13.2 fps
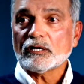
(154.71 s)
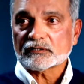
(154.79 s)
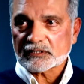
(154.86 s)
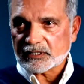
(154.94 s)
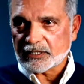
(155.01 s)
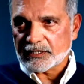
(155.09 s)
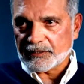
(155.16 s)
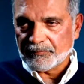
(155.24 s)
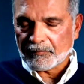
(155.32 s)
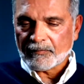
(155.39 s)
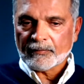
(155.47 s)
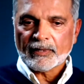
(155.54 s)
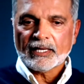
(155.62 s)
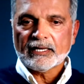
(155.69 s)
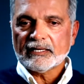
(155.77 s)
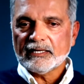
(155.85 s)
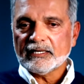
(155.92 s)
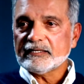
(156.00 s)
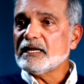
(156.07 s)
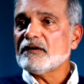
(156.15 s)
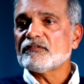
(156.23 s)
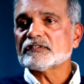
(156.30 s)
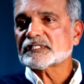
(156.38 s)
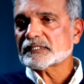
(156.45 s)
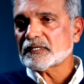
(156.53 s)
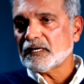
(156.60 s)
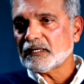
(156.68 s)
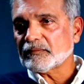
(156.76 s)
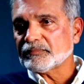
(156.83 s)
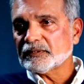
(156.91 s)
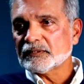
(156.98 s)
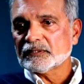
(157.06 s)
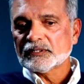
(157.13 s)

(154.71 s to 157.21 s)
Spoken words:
else did. It never stopped.